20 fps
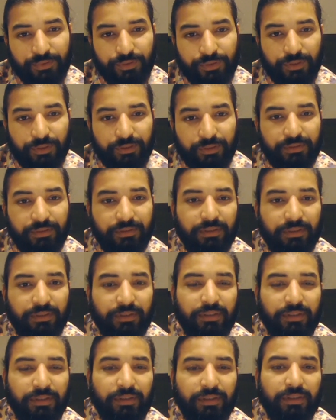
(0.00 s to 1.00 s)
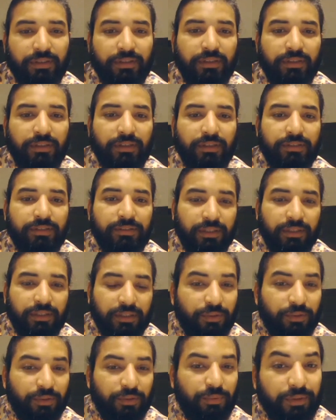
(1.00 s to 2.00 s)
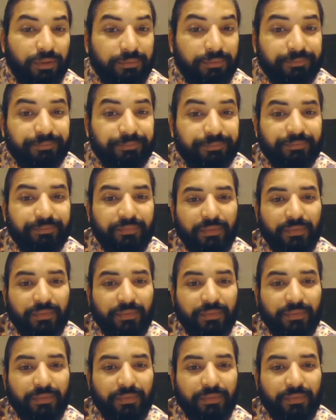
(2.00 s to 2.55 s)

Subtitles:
Jos Chathukulam